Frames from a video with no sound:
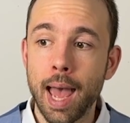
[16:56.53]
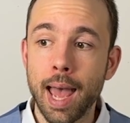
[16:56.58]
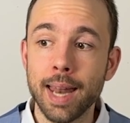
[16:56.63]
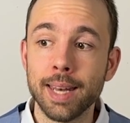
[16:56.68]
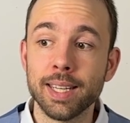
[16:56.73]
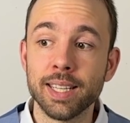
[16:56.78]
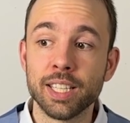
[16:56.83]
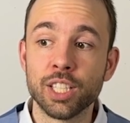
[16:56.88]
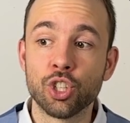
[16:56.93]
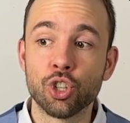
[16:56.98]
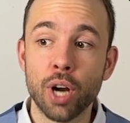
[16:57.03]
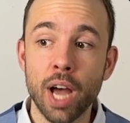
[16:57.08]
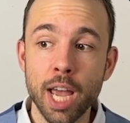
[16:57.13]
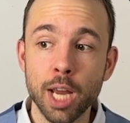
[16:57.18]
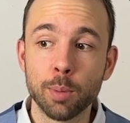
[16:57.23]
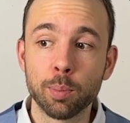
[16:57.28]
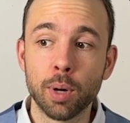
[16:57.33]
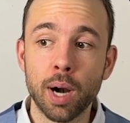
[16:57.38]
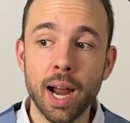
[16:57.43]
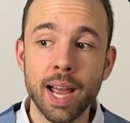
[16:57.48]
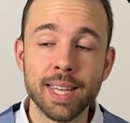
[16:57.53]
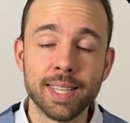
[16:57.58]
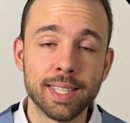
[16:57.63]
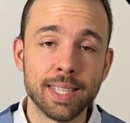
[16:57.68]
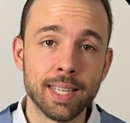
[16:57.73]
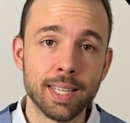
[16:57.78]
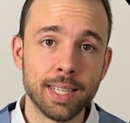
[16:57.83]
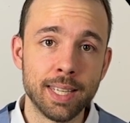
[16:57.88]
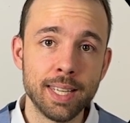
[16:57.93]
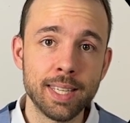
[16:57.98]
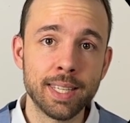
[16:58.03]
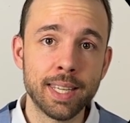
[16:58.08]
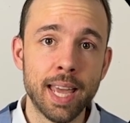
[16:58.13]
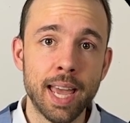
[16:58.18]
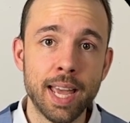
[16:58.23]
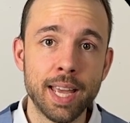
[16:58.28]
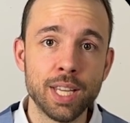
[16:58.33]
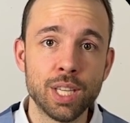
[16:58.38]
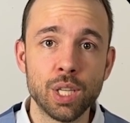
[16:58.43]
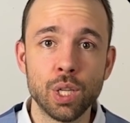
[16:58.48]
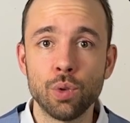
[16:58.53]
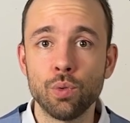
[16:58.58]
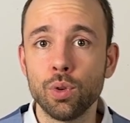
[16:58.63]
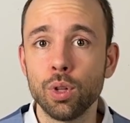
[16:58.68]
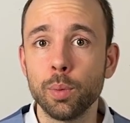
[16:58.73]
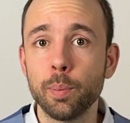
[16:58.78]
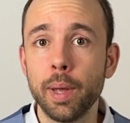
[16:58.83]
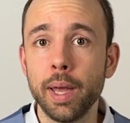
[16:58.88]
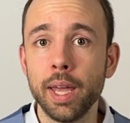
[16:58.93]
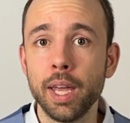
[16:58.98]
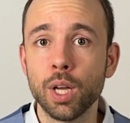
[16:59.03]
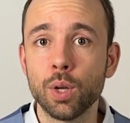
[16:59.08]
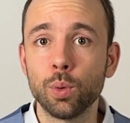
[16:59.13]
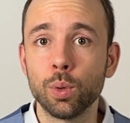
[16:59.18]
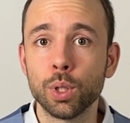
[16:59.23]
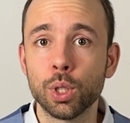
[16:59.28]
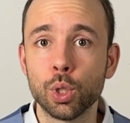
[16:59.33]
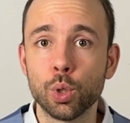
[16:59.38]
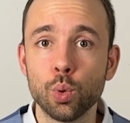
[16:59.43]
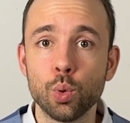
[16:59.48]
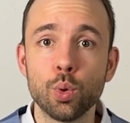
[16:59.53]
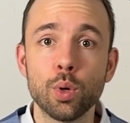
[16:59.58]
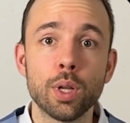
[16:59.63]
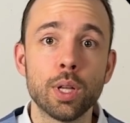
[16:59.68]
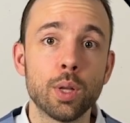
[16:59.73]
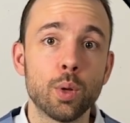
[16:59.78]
and the strike price in this case will be equal to